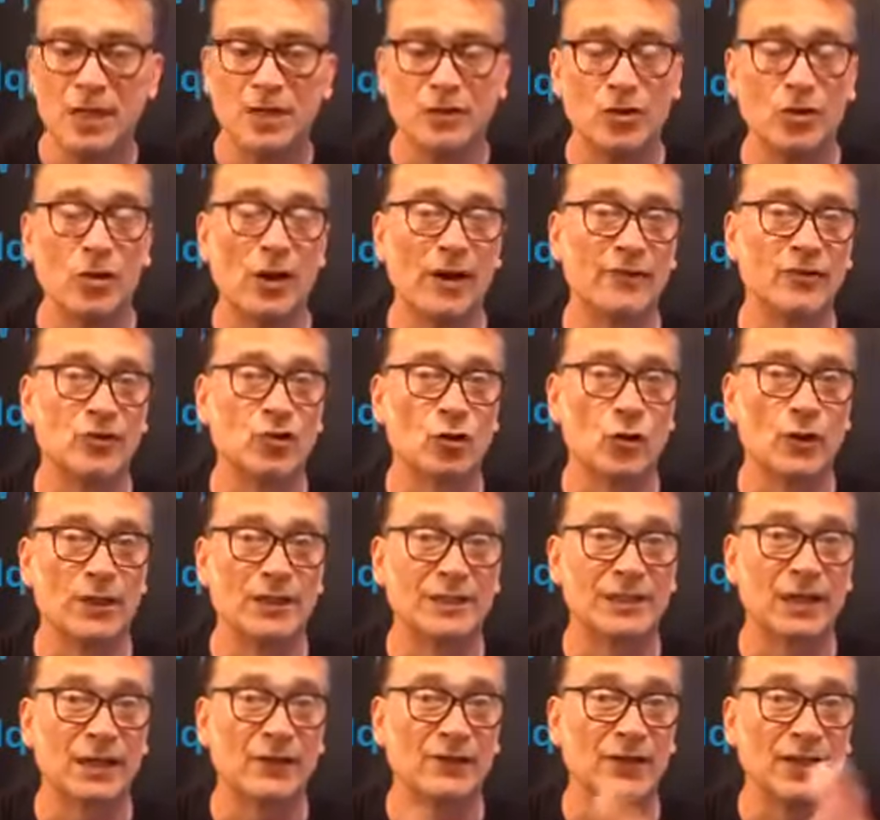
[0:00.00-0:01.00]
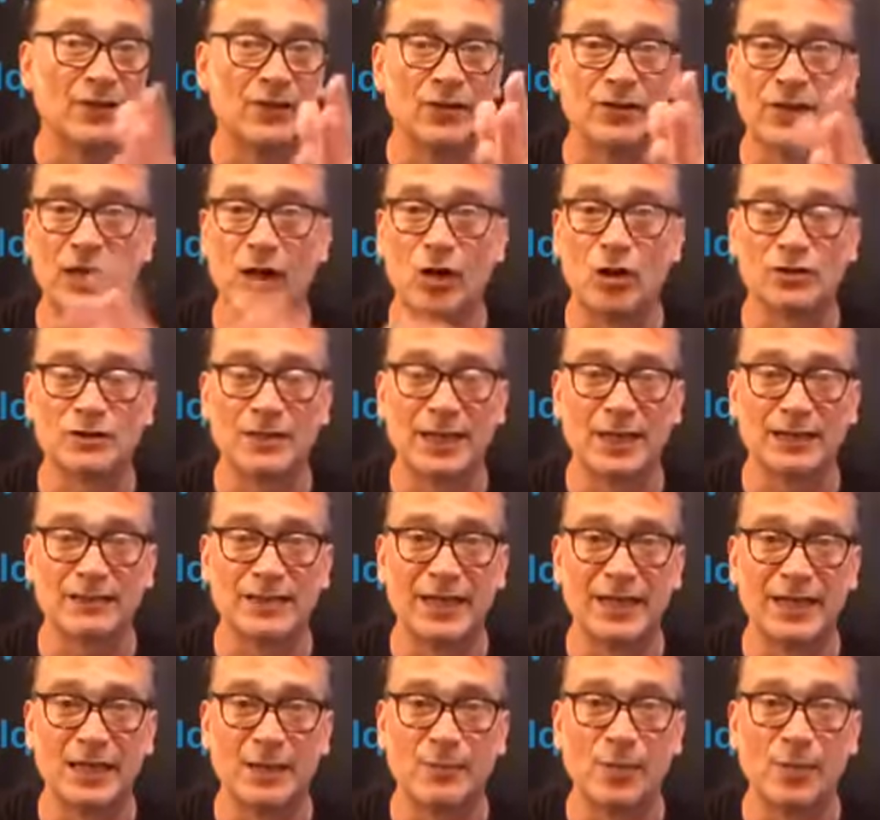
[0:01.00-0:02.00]
You have a choice of either the all
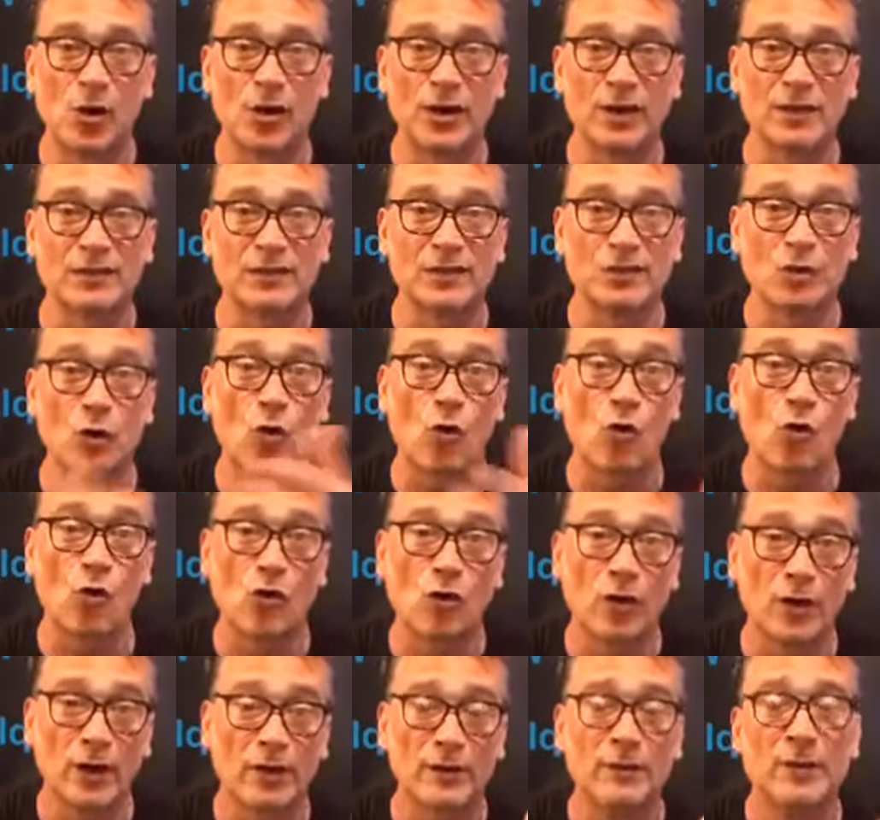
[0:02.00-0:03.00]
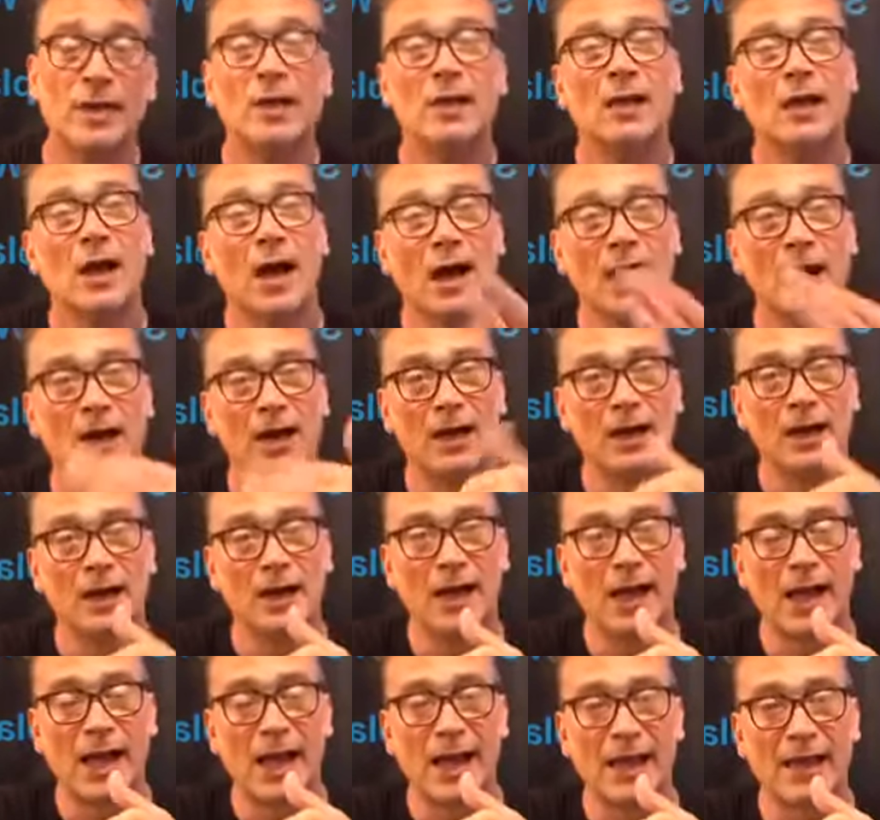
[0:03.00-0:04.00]
titanium parts or
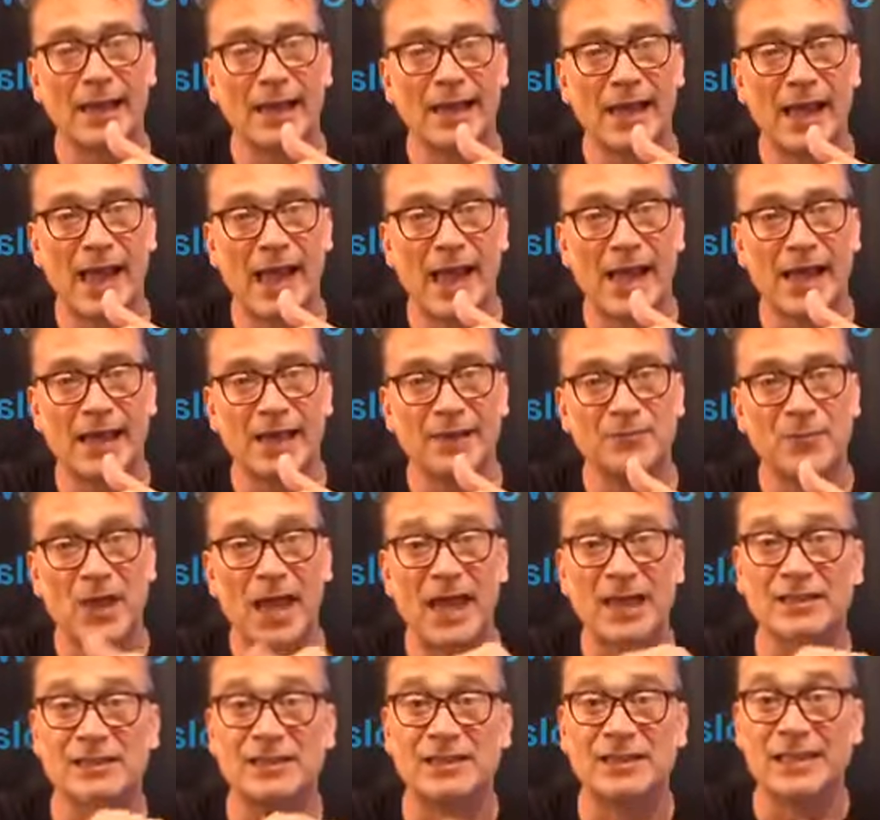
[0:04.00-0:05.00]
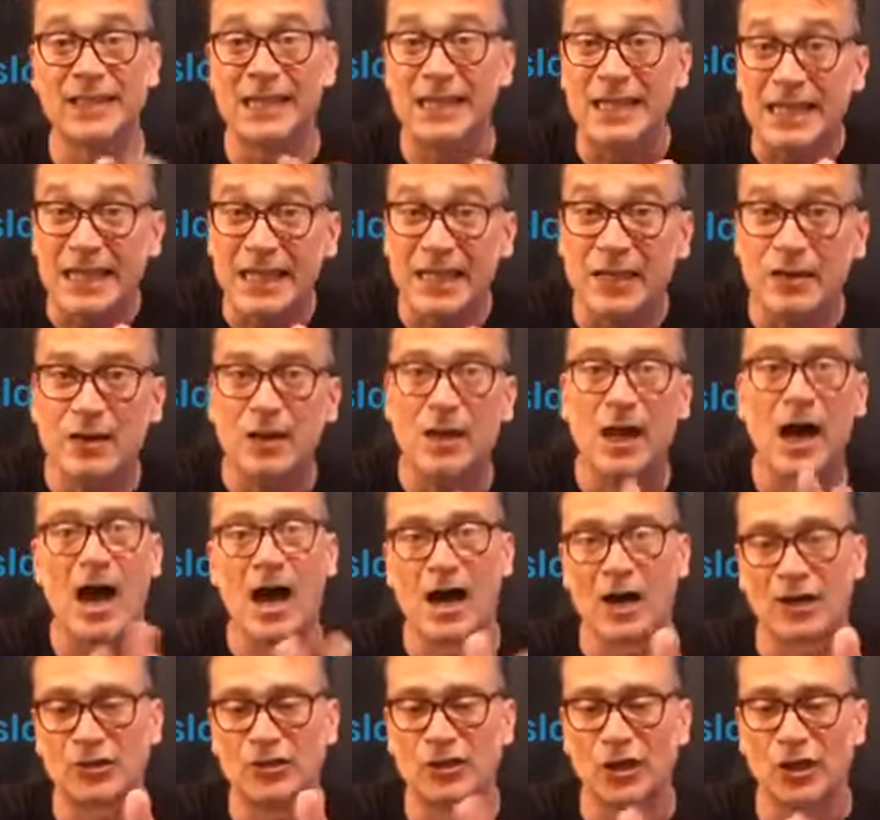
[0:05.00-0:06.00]
a Z
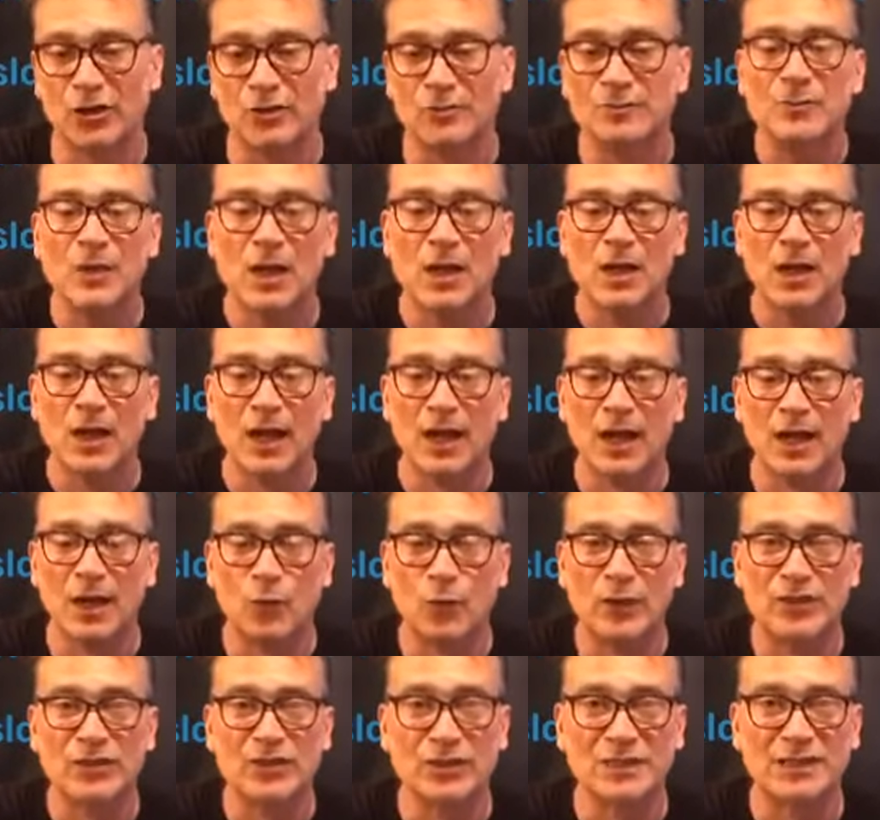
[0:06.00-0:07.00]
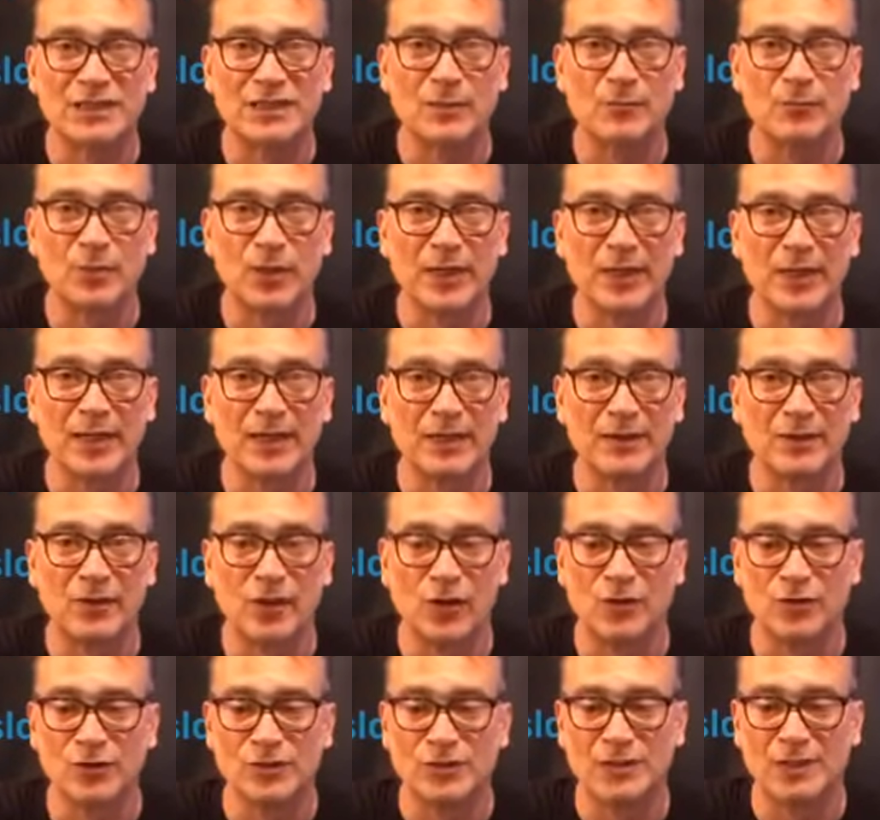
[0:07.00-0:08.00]
octo, which is simply
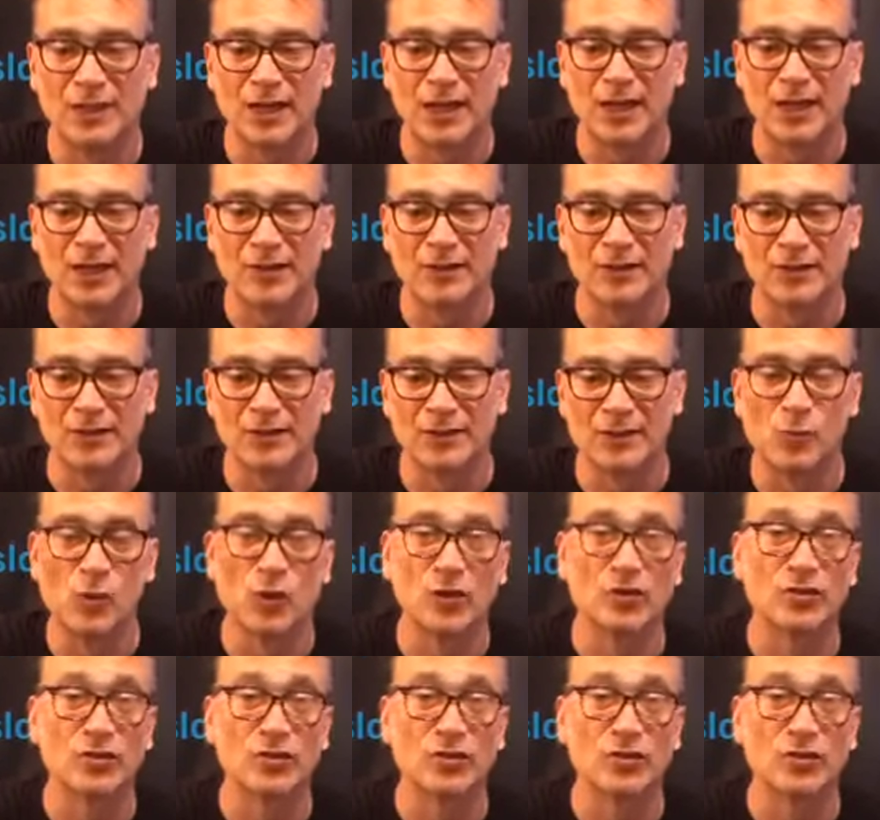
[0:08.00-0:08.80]
those the more